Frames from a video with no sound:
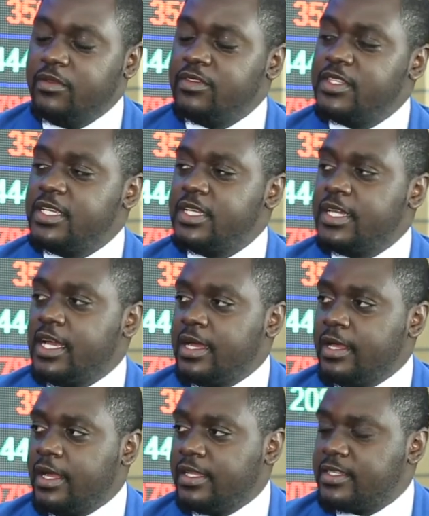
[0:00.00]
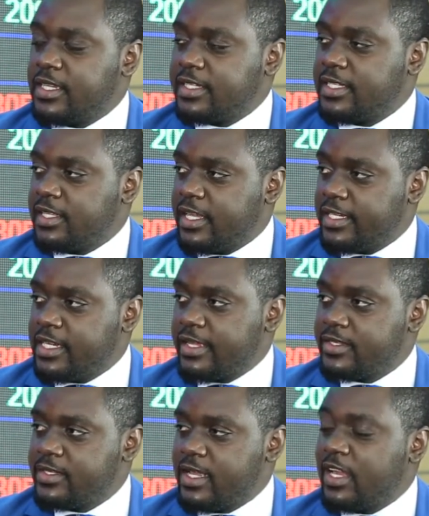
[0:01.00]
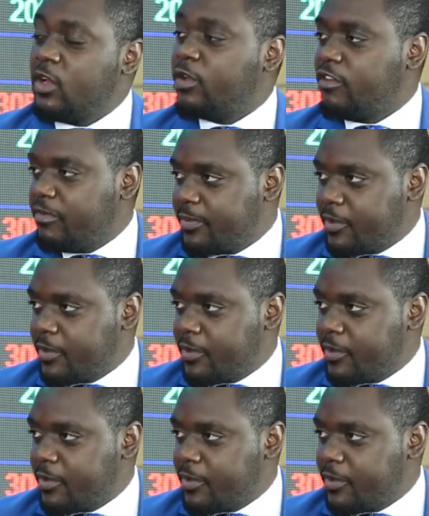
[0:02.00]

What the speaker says: We've seen a sector that has a lot of